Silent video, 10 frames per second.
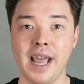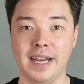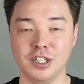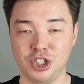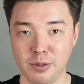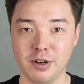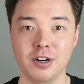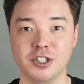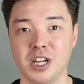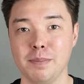a
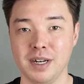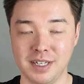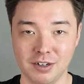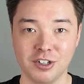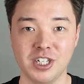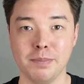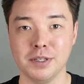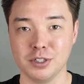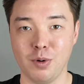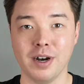distributorship and dealership
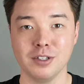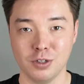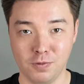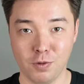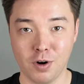and so on and so